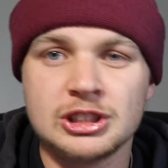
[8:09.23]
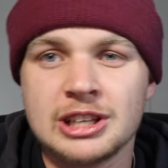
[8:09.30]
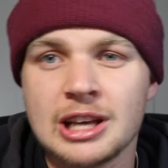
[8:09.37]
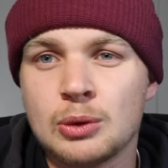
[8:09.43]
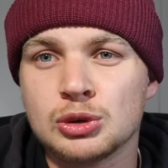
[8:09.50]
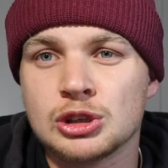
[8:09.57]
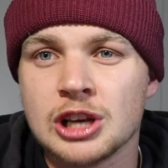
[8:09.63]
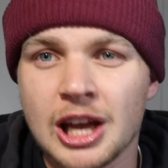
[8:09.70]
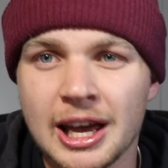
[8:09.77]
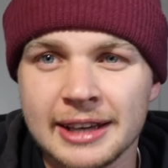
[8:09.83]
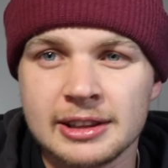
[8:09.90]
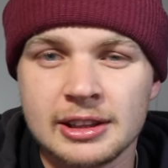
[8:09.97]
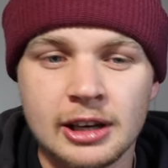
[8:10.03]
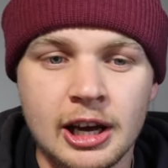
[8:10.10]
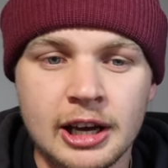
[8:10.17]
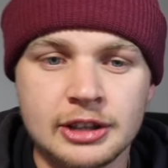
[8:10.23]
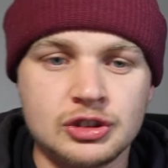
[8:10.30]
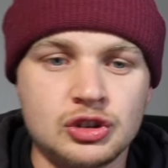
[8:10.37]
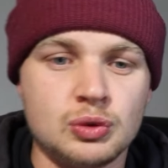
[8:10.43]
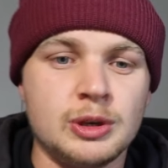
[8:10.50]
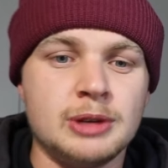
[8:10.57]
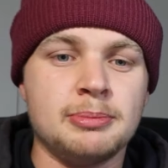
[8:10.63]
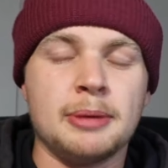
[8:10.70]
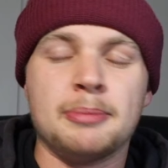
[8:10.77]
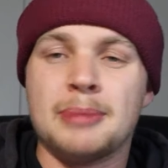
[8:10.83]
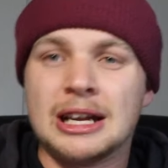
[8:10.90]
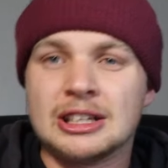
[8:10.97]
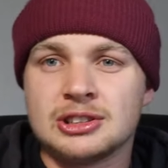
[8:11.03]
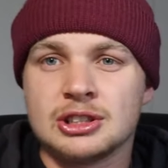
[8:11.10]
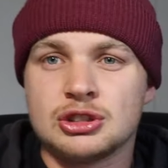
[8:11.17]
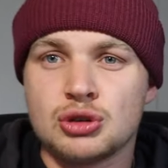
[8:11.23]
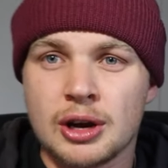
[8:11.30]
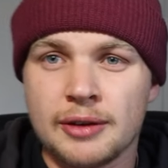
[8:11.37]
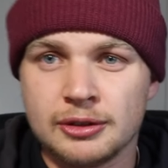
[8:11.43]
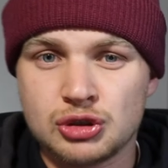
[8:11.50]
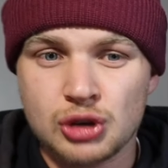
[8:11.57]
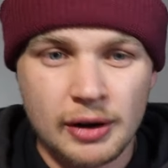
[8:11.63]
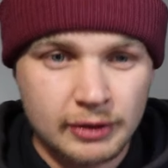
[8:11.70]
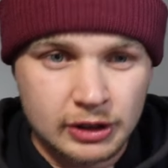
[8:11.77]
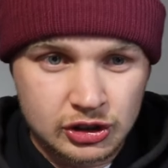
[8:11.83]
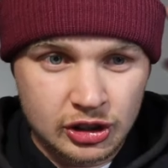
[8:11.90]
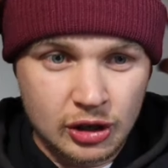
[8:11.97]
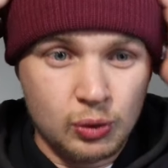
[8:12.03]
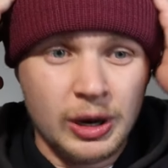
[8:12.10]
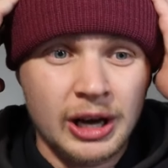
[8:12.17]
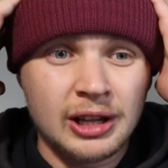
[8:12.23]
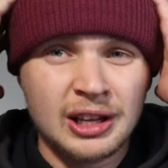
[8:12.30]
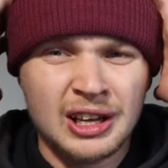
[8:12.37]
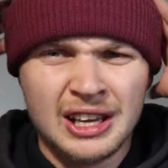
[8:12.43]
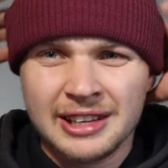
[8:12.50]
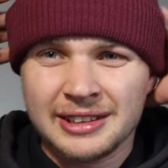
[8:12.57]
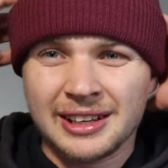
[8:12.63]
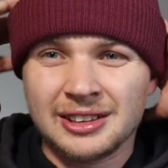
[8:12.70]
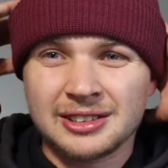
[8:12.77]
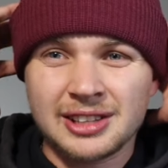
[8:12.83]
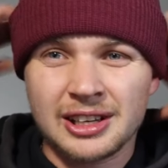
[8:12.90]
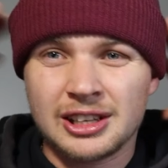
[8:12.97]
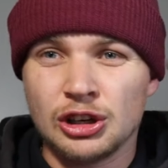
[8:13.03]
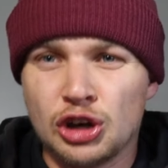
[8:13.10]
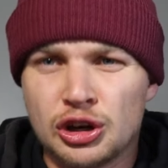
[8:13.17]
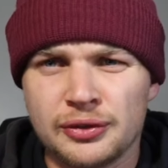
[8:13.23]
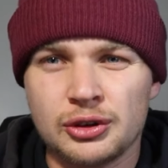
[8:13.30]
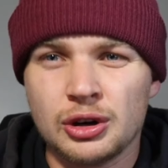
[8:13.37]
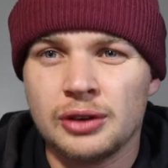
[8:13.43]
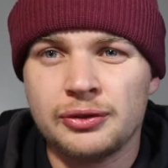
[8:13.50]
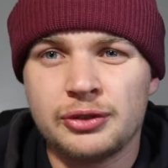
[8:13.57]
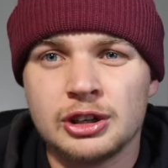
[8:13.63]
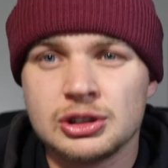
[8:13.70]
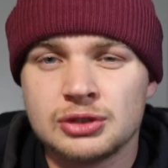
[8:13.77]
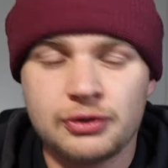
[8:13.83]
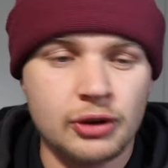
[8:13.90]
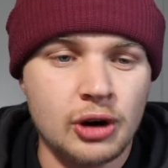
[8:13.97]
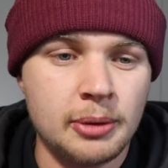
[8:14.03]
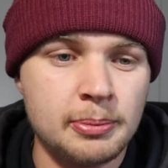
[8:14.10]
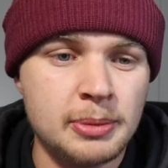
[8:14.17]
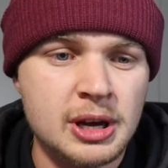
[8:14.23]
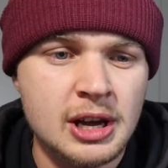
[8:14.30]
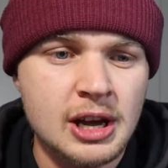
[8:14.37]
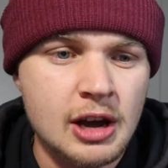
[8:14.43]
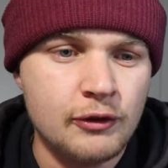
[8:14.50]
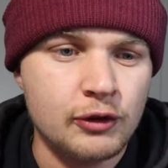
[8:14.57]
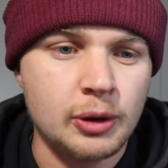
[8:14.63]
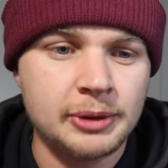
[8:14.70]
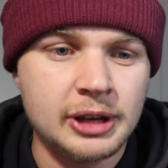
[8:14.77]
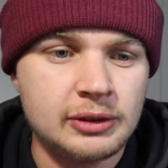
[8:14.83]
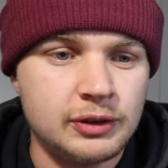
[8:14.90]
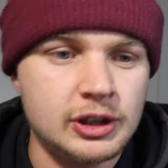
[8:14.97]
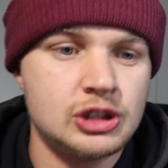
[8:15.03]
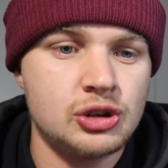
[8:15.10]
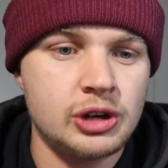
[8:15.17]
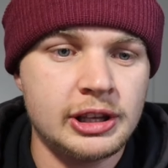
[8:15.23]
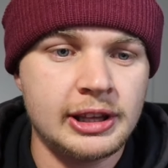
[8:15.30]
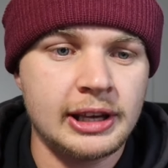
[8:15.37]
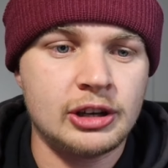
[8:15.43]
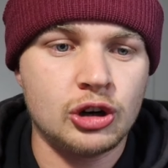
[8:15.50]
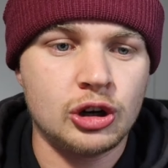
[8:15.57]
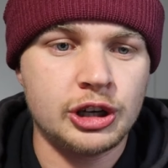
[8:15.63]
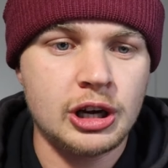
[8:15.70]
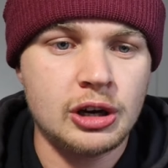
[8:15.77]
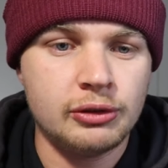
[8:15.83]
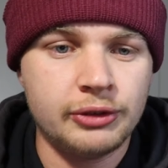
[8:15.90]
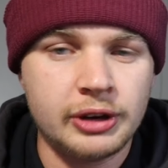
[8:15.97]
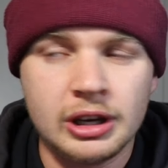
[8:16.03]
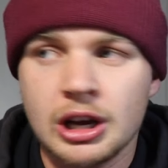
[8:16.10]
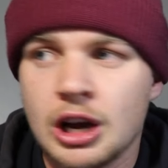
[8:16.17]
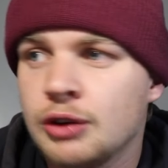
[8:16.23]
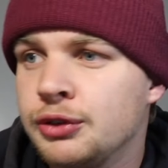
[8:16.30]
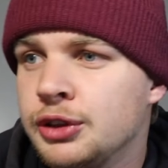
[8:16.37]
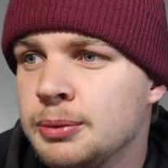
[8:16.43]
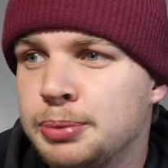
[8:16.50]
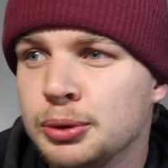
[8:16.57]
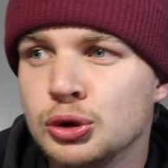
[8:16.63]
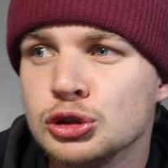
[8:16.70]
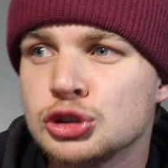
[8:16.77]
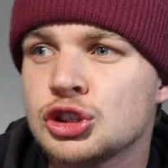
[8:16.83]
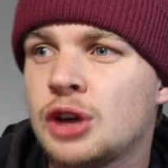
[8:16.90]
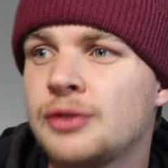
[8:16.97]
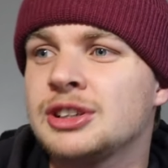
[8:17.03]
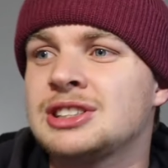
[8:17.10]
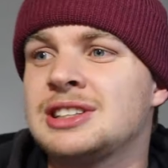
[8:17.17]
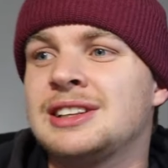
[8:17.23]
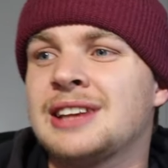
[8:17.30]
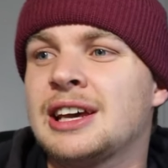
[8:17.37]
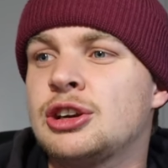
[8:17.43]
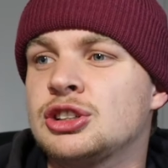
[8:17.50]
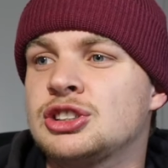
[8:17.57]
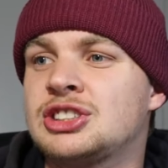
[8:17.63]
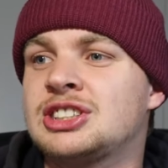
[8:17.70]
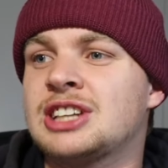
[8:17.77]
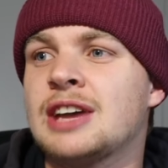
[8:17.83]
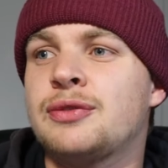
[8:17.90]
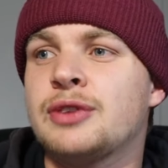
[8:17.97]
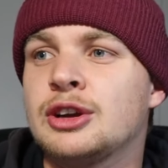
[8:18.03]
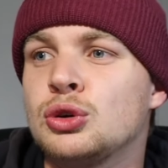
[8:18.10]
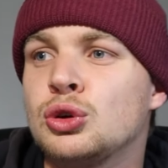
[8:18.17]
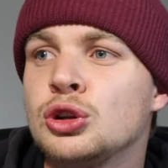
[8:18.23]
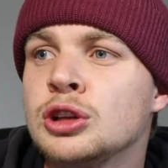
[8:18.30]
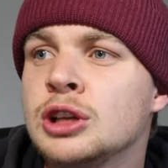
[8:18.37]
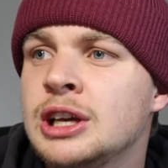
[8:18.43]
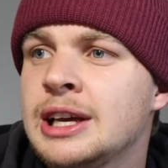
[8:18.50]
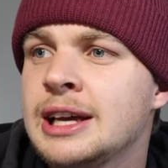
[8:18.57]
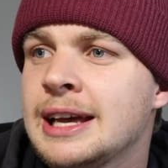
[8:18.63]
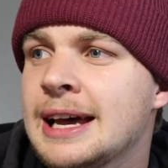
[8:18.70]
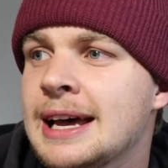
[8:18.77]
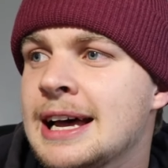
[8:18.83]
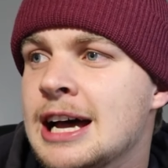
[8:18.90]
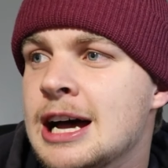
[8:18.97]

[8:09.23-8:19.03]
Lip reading: Obviously, I would like the Lions to win, but Munster traveled so well. They'll take a lot of confidence from that victory they got over the Bulls. Obviously, they're not safe at all